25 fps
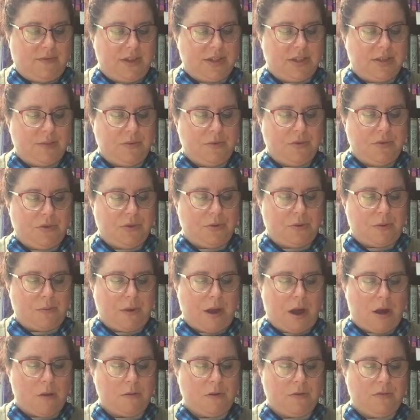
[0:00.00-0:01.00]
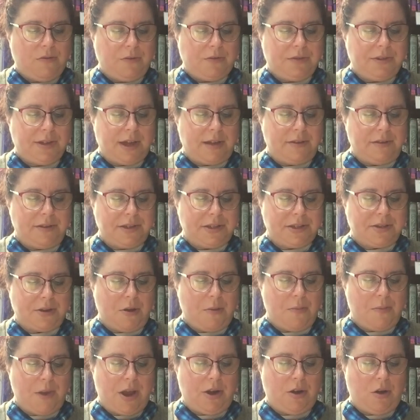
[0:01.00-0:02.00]
visible through a powerful
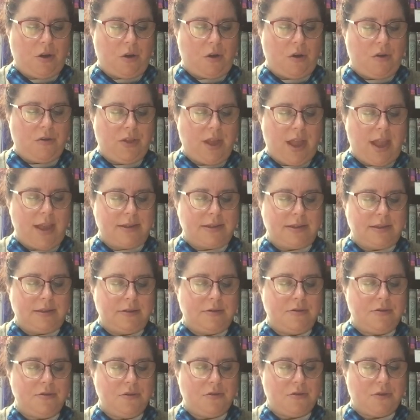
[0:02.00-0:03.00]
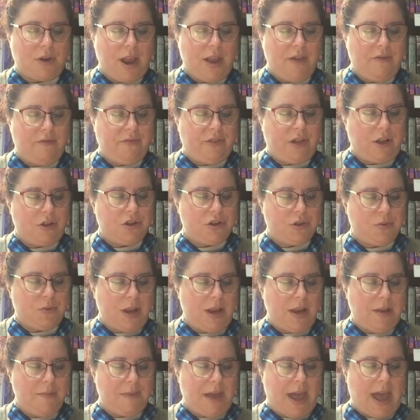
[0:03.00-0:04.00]
telescope on Earth as little gray
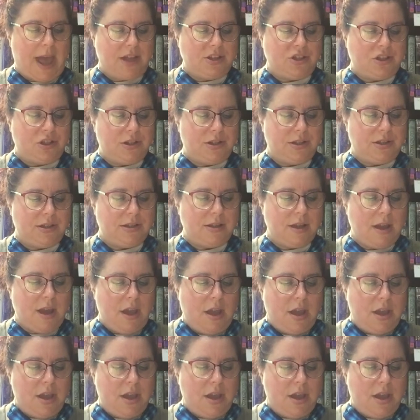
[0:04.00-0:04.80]
fluctuating patches,